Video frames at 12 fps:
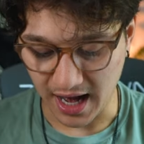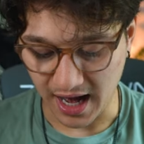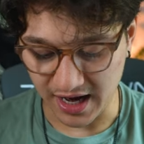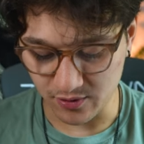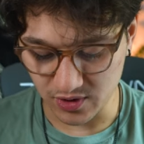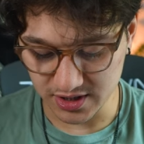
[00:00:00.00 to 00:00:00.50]

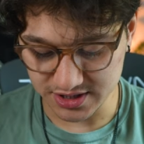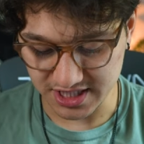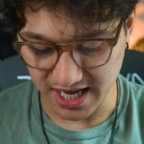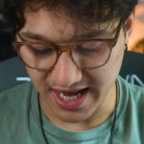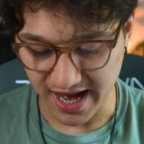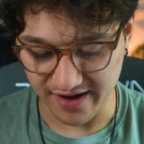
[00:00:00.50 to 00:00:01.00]
I will
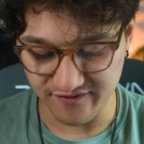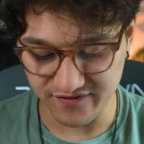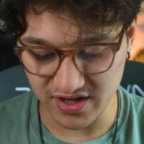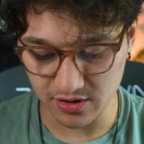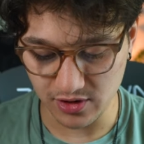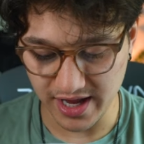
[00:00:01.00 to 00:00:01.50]
say I
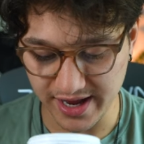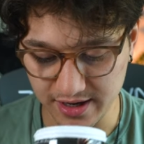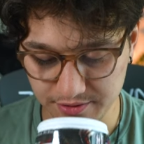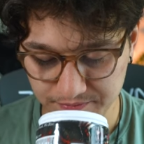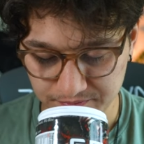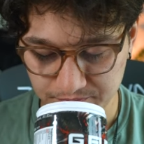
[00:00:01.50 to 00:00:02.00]
feel
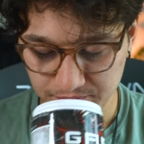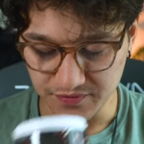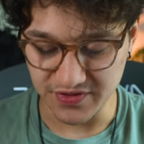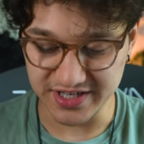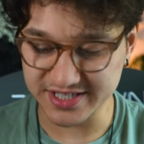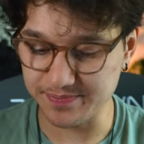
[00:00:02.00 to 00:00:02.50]
like
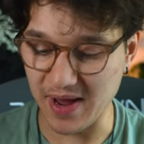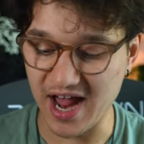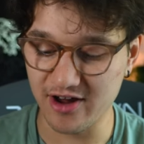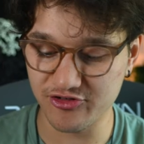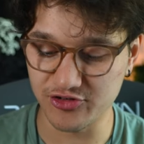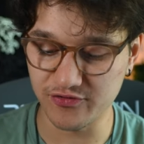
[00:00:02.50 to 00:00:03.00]
this
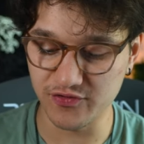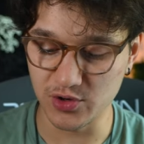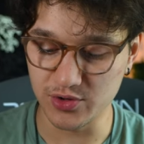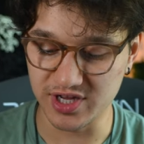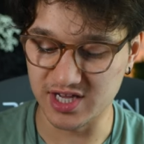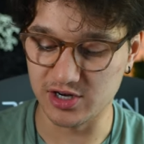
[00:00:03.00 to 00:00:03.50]
passion
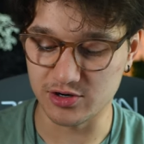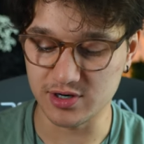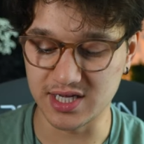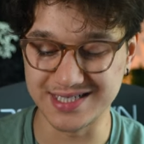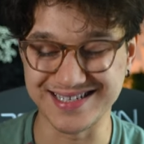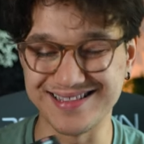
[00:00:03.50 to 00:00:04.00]
fruit here
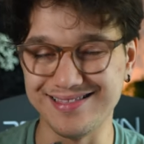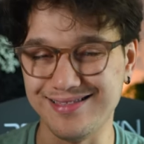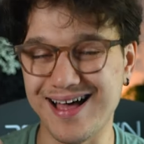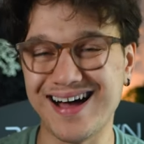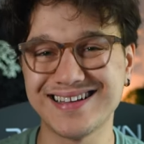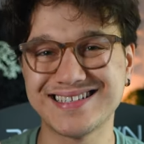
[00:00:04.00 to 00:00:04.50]
is a
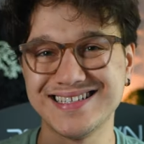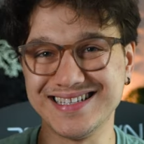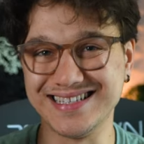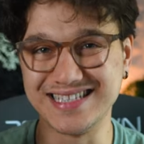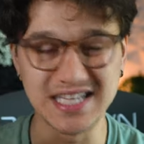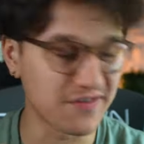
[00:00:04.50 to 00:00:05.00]
lot
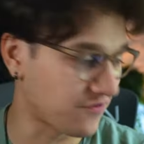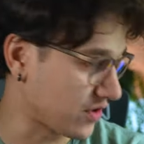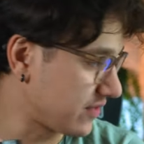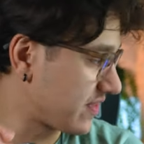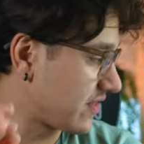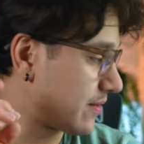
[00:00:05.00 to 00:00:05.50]

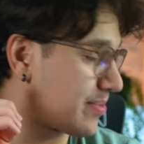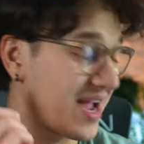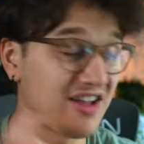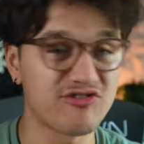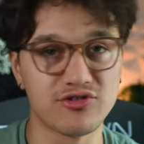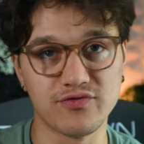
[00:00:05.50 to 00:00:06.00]
different than the
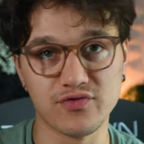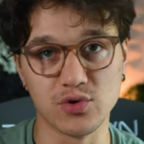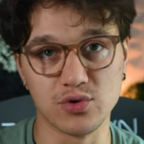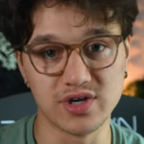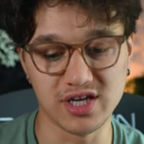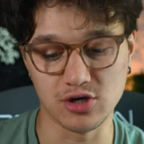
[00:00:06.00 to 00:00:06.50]
passion
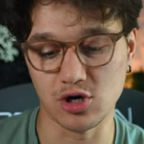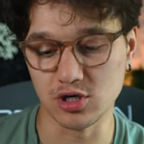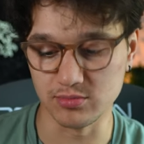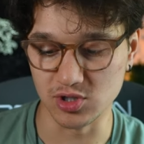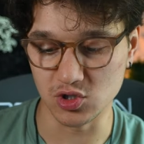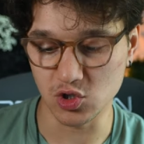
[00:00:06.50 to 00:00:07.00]
fruit in
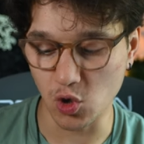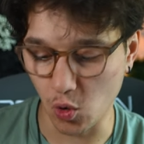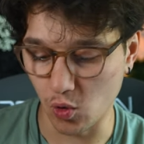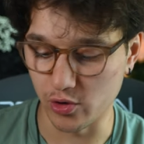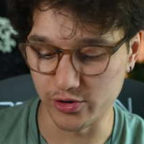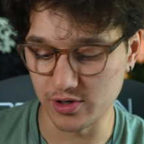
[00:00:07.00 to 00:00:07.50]
Armored
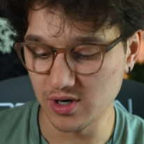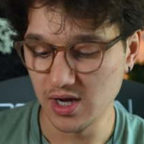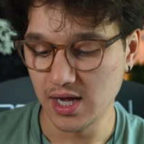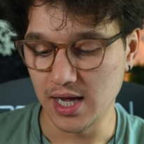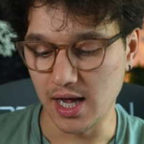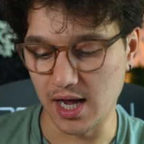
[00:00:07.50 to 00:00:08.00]
Core.
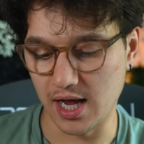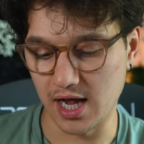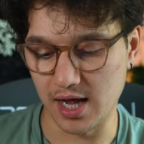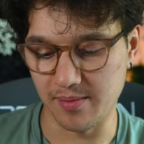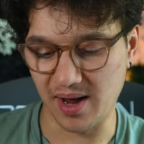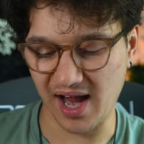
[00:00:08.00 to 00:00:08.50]

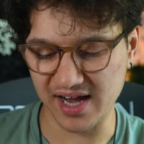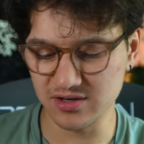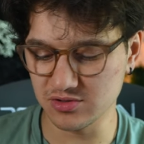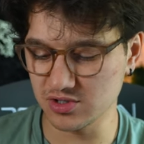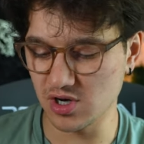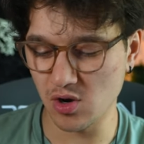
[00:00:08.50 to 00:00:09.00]
Um, I
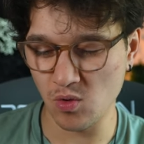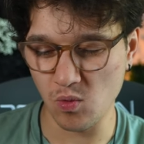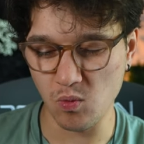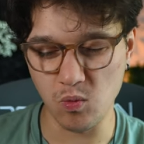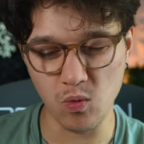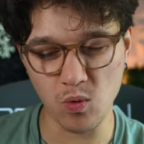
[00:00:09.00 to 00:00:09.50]
don't know
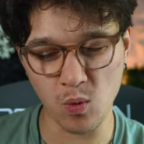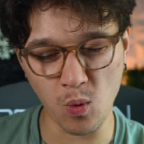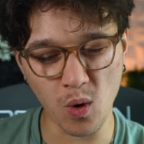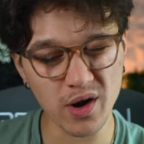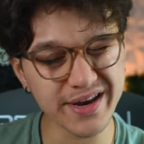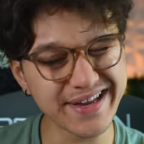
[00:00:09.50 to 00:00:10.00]

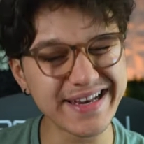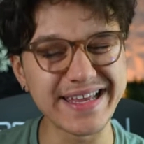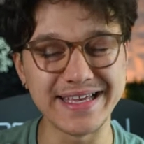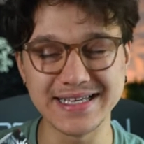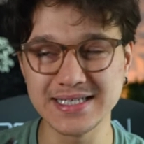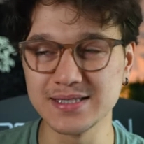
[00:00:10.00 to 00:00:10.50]
what it
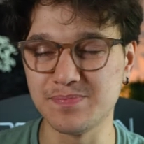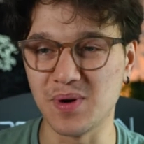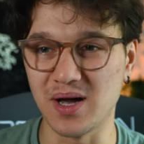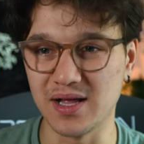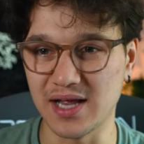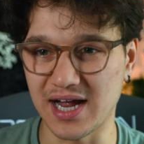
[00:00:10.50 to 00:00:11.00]
is,
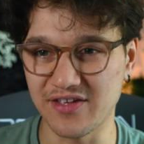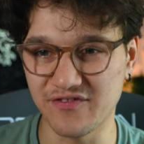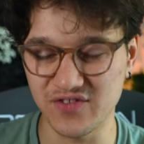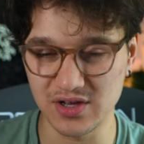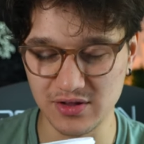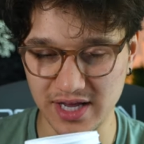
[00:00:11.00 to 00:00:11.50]
but I
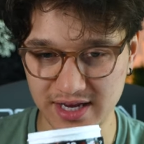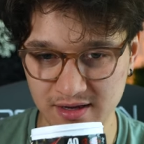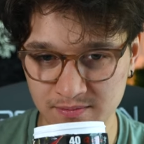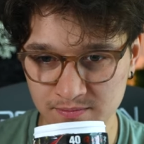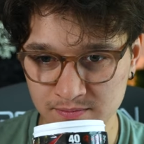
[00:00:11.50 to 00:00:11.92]
feel like